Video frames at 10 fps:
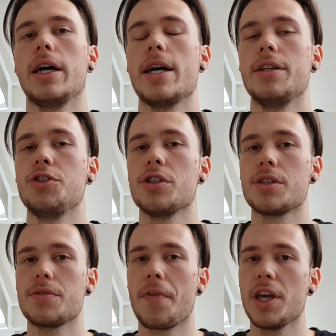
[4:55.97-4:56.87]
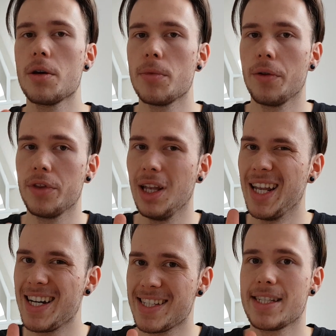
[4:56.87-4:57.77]
And just think about the
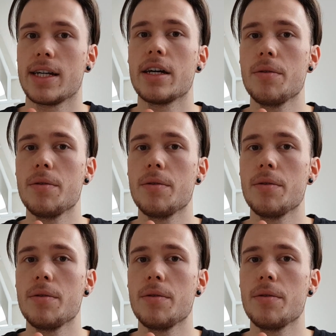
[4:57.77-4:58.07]
last